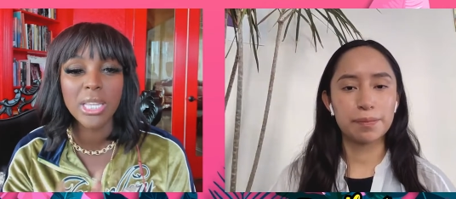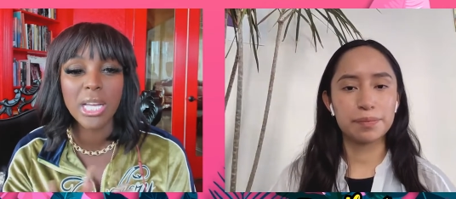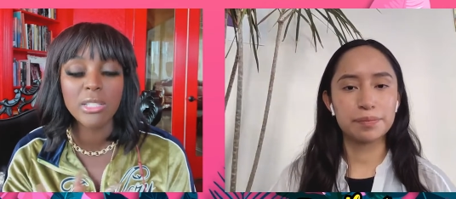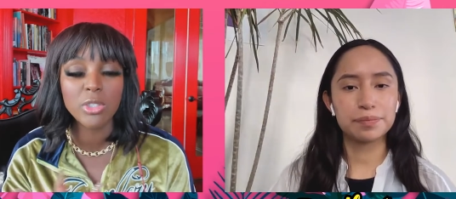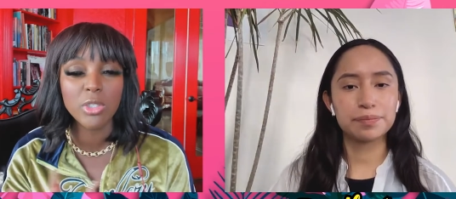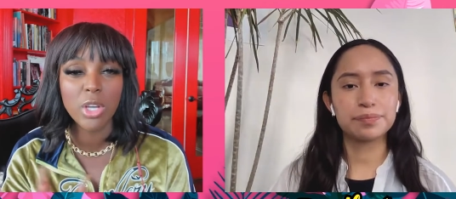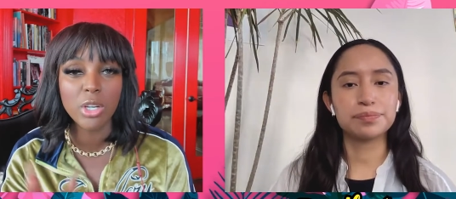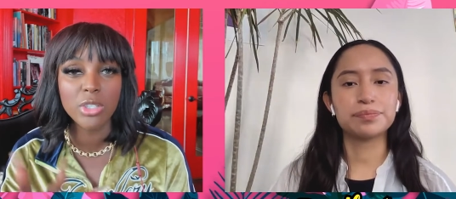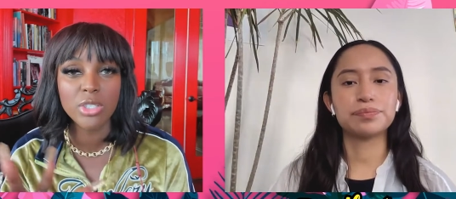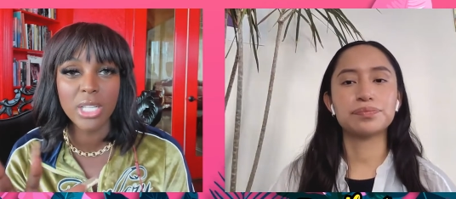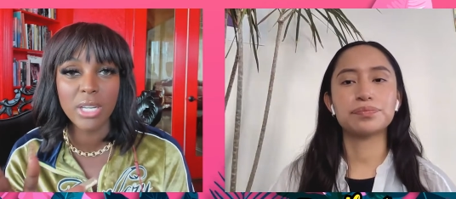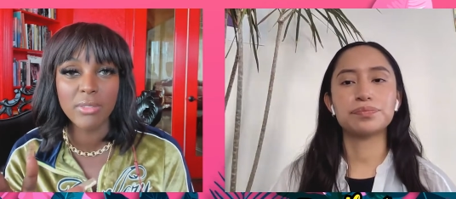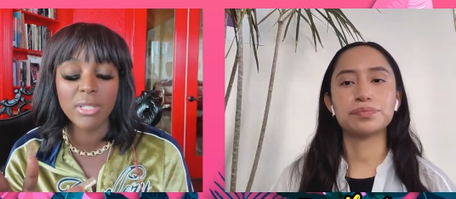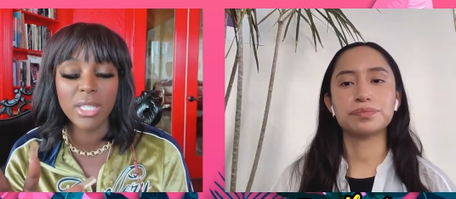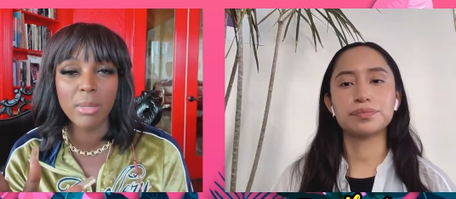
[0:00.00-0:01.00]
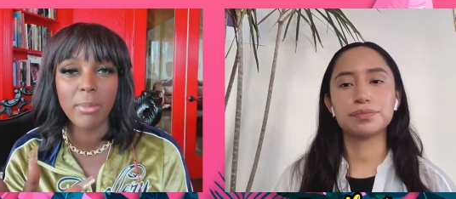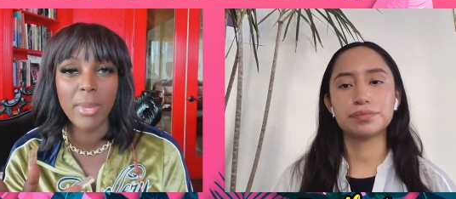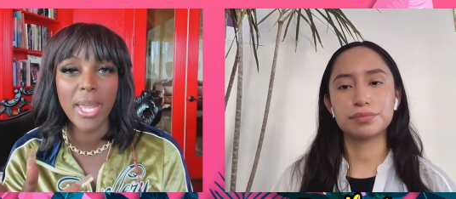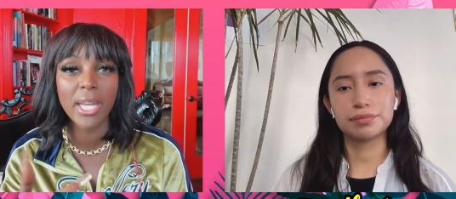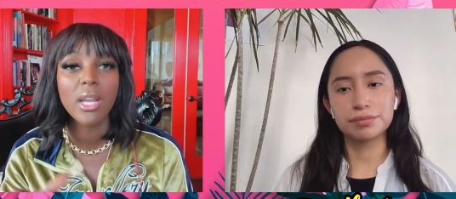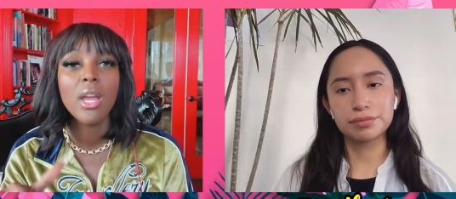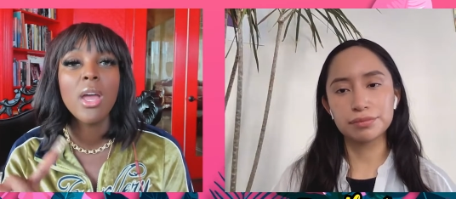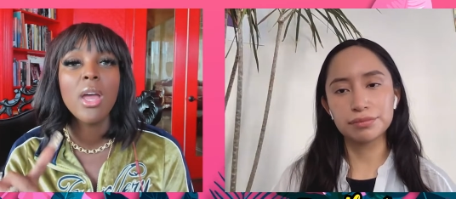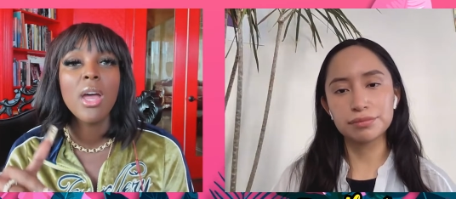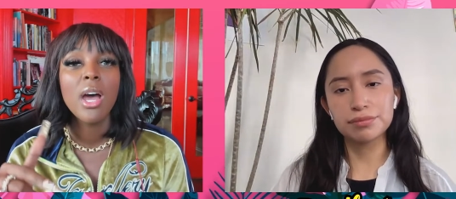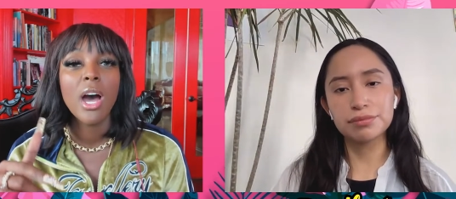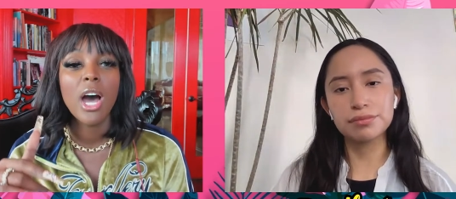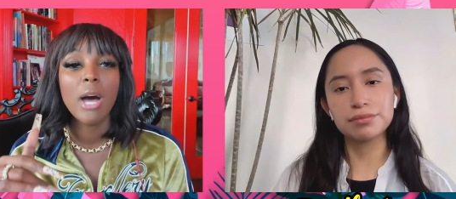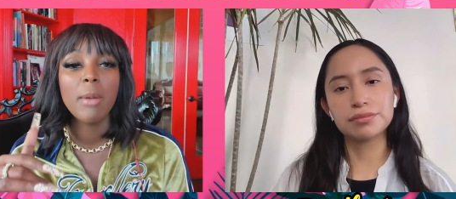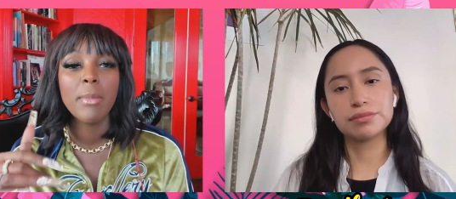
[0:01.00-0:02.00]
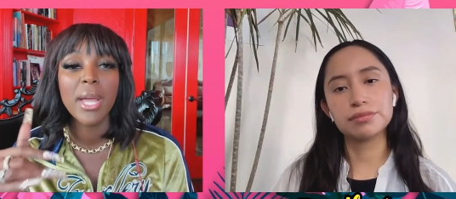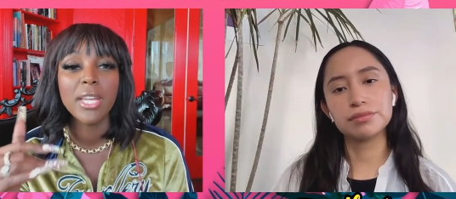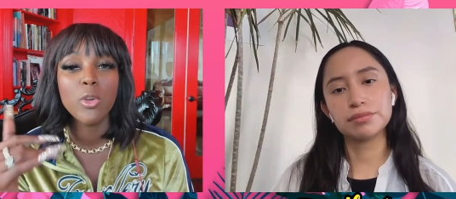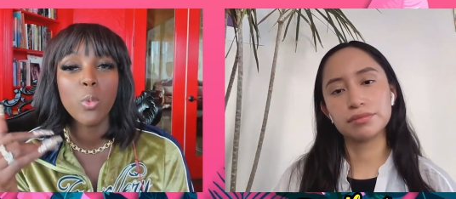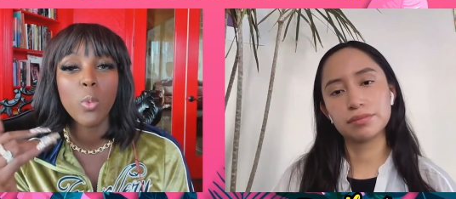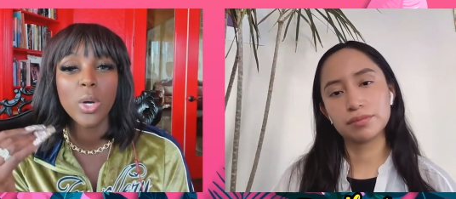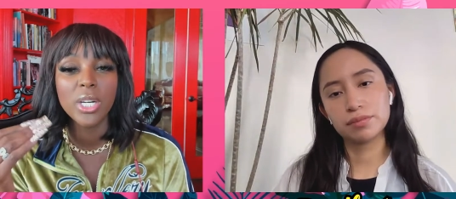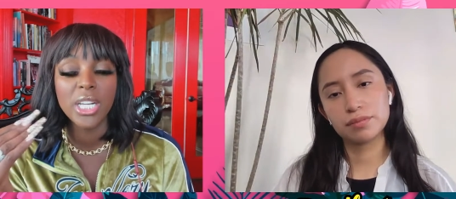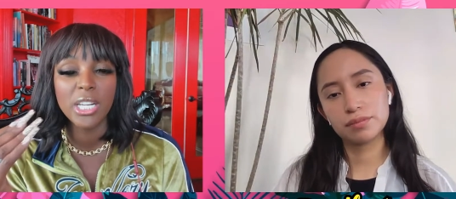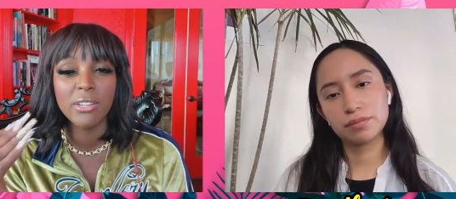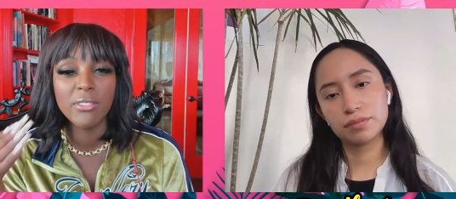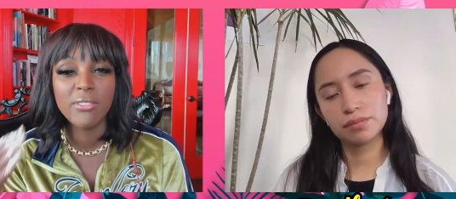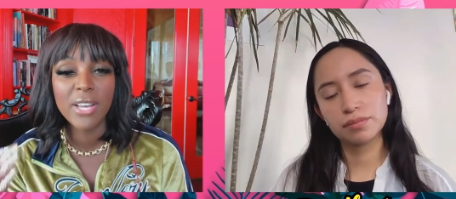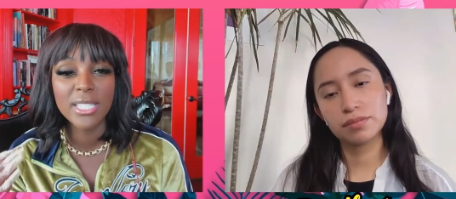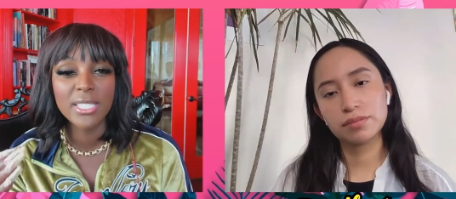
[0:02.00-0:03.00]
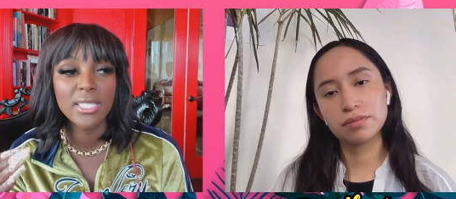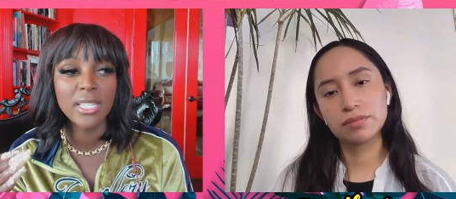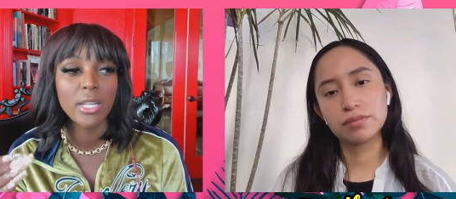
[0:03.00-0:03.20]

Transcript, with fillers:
Speaker 1: thousand dollars saved in the bank, um, and you want to invest